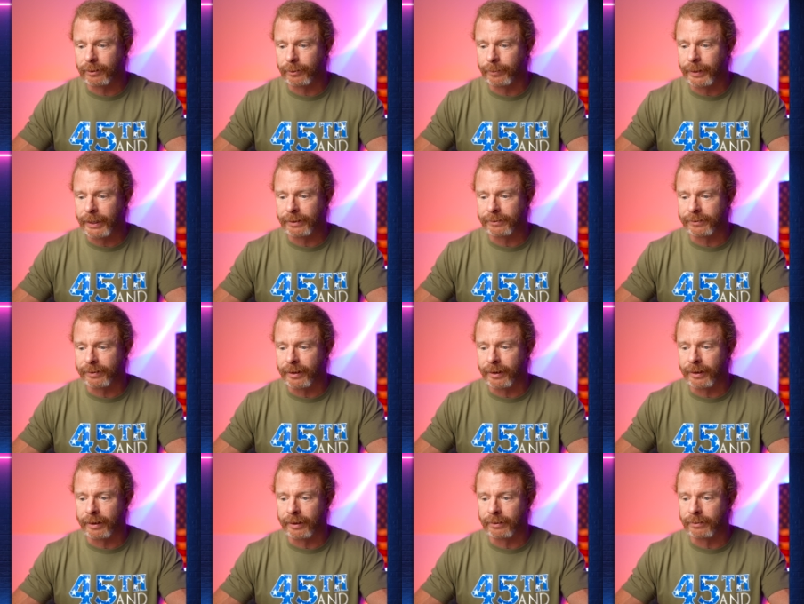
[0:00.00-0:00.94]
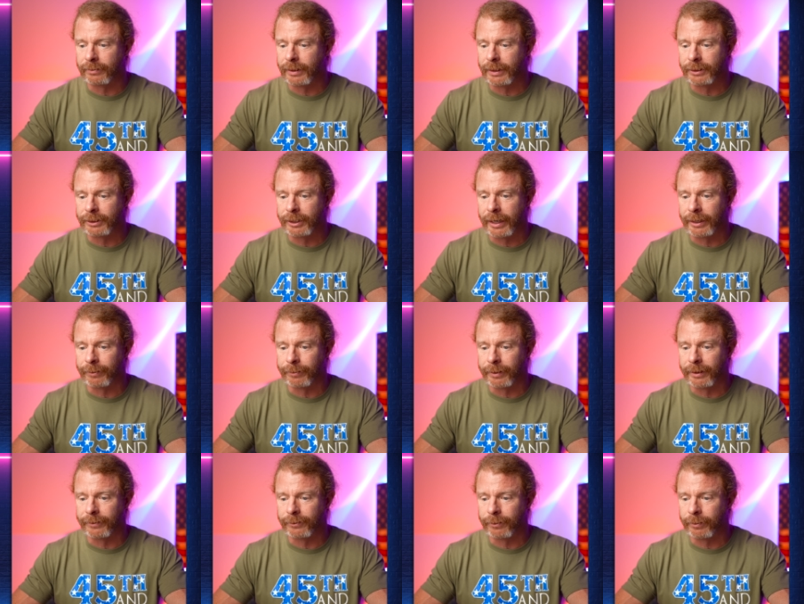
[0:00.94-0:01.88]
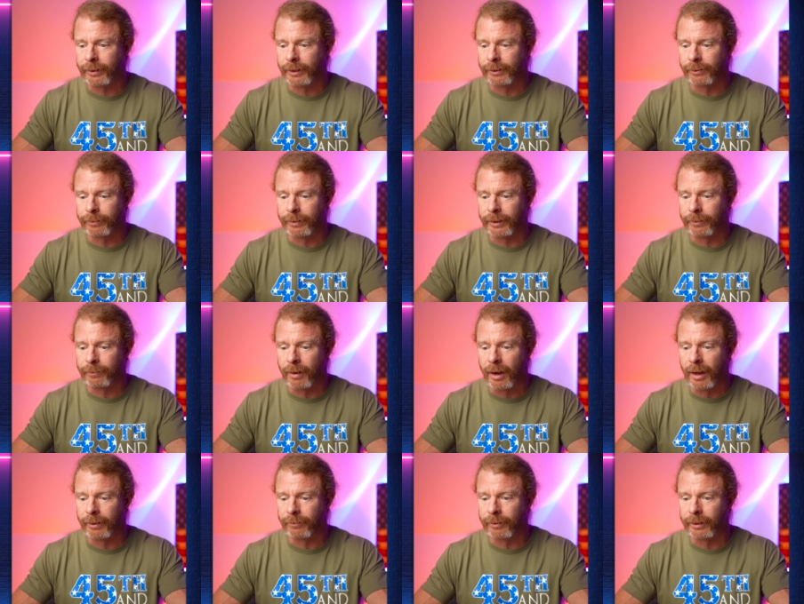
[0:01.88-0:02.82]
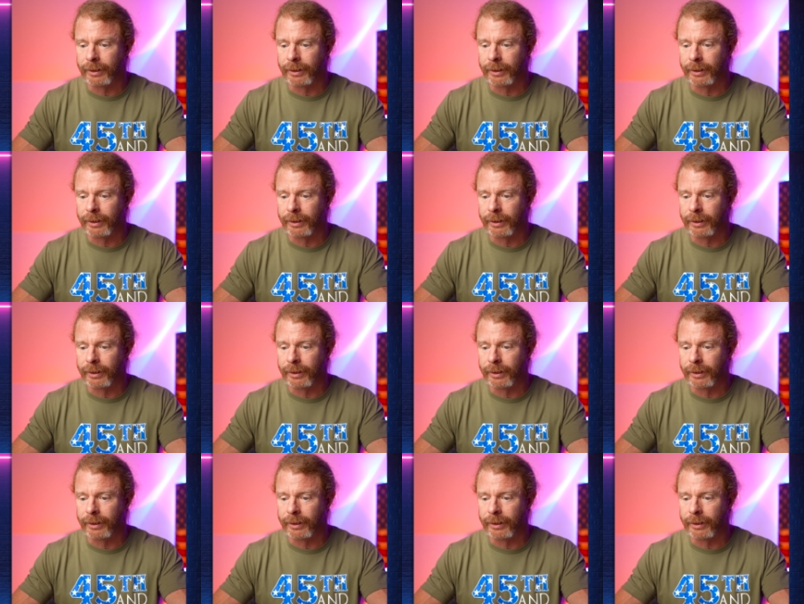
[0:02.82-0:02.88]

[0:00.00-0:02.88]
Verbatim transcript: tweets there in January of 2021,